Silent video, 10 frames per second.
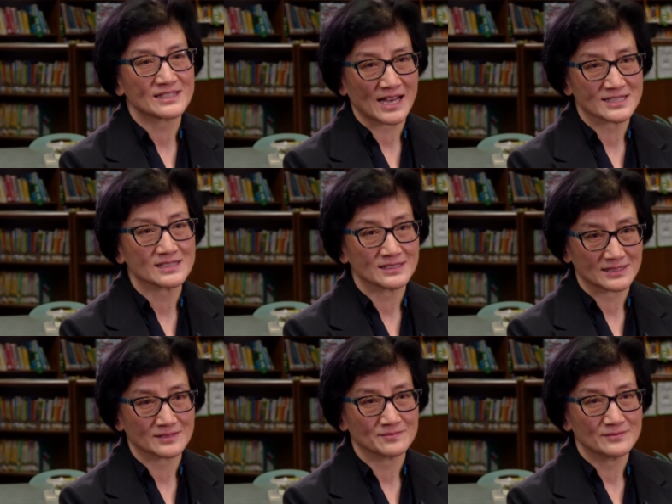
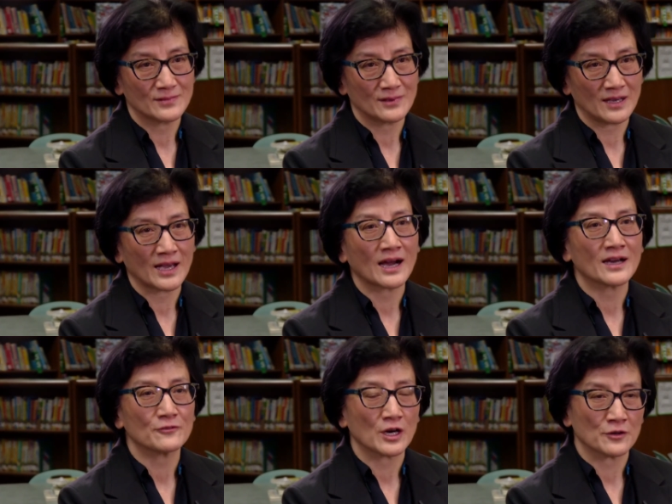lessons,
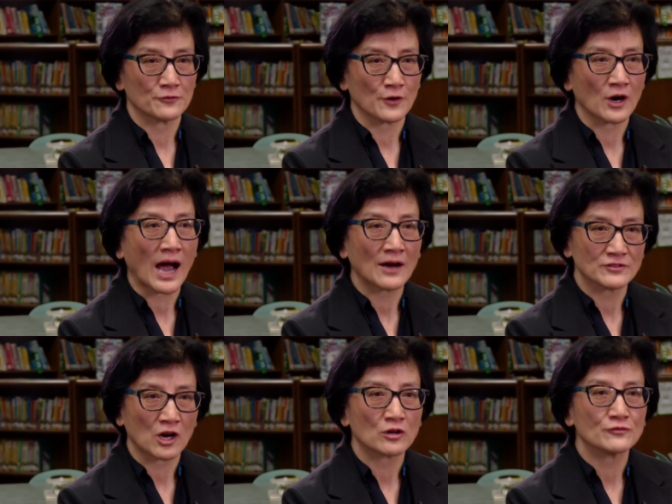uh, half
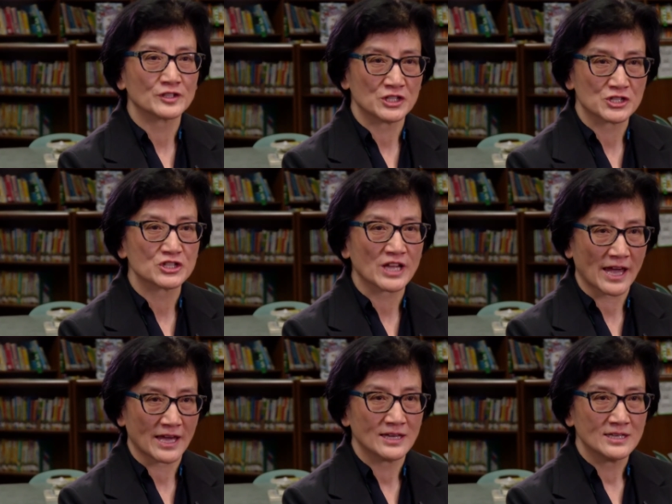an hour for each day,